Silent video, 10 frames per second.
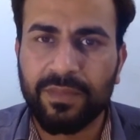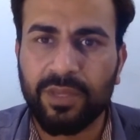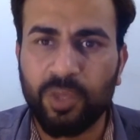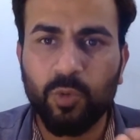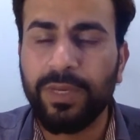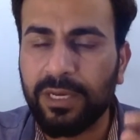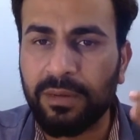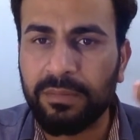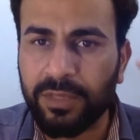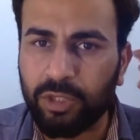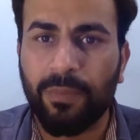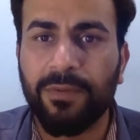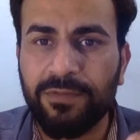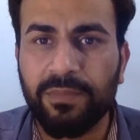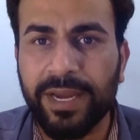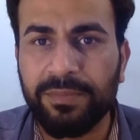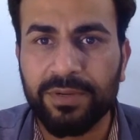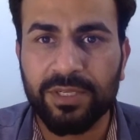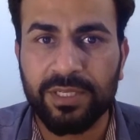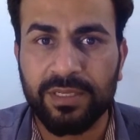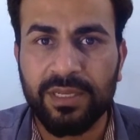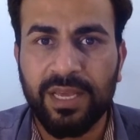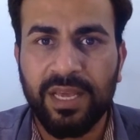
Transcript: you become the top of the mind person